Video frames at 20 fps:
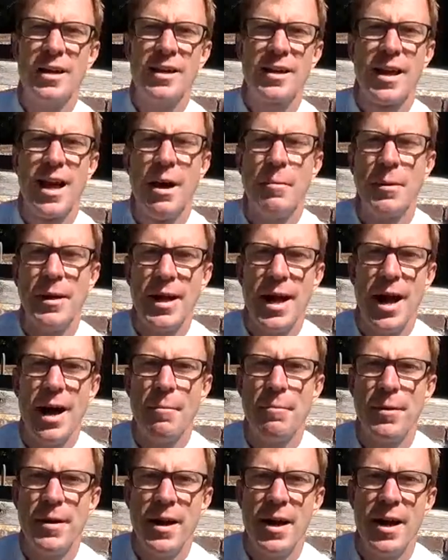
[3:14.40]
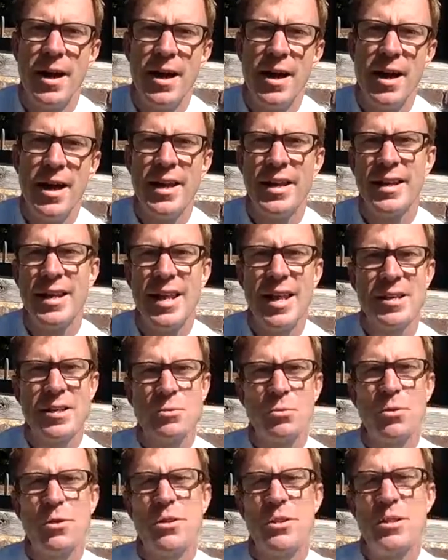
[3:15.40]
coming up. And again, I
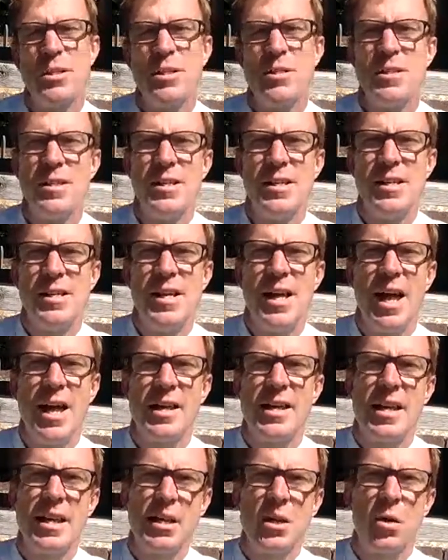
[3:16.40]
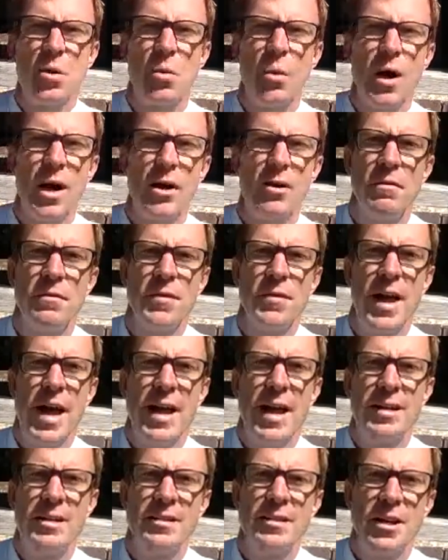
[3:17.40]
just want to keep you aware of
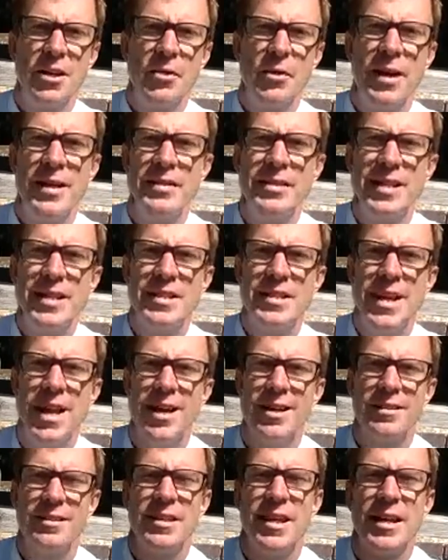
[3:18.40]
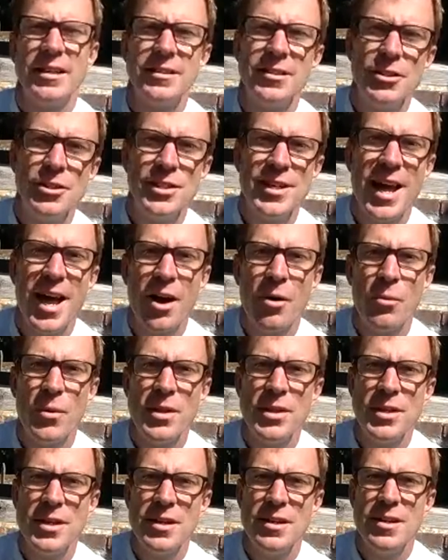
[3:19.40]
that. There's no great details yet to share
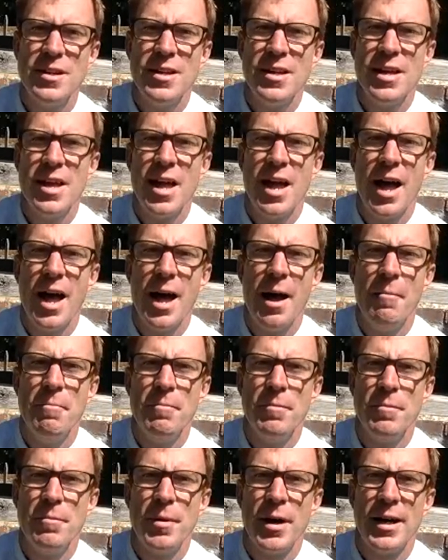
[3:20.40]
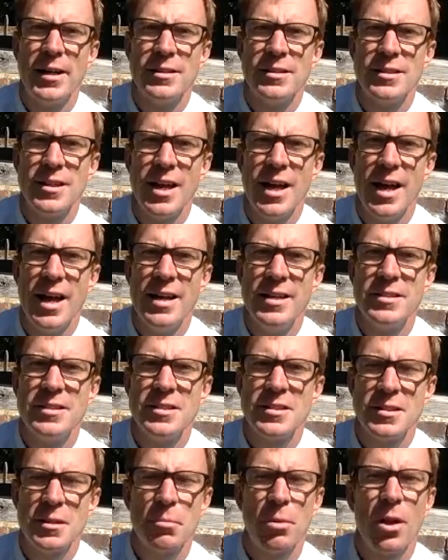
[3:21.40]
with you, but it's
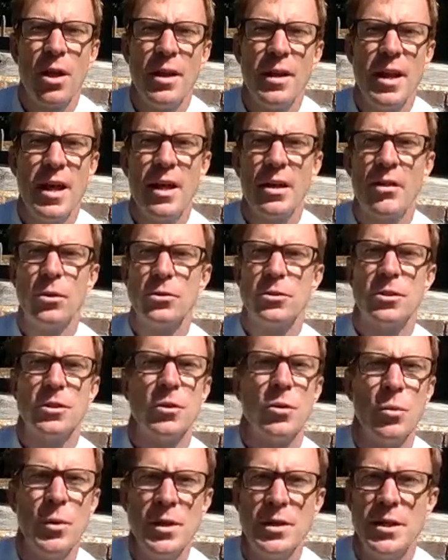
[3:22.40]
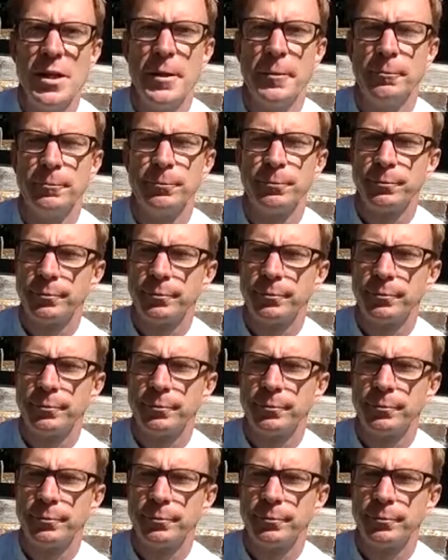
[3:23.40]
just to plant that thought with you.